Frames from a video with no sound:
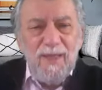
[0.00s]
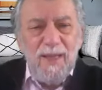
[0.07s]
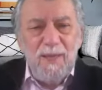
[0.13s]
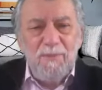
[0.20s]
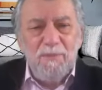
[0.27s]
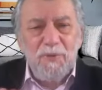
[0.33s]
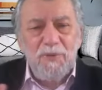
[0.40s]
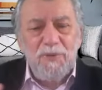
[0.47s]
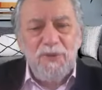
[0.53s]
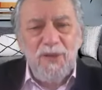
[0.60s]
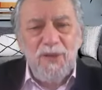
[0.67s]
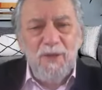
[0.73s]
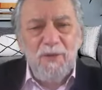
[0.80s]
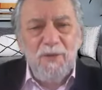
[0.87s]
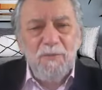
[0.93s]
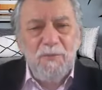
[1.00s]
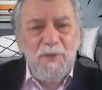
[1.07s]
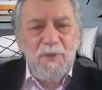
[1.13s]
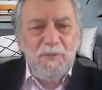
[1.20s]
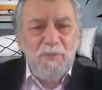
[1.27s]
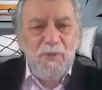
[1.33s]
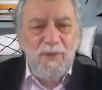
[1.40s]
and pushing other
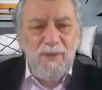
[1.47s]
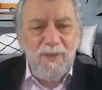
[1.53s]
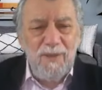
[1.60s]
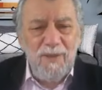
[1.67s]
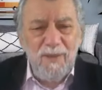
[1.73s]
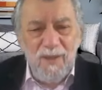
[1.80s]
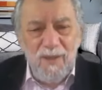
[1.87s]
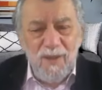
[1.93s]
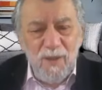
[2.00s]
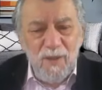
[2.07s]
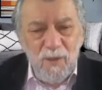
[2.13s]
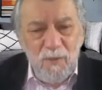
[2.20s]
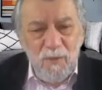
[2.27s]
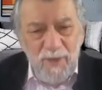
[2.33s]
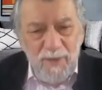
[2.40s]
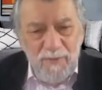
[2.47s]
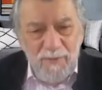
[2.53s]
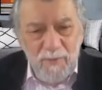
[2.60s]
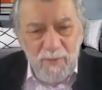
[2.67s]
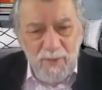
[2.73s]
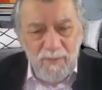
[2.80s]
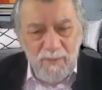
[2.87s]
people away
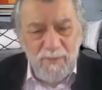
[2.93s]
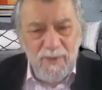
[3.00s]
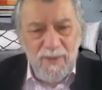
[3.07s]
from them.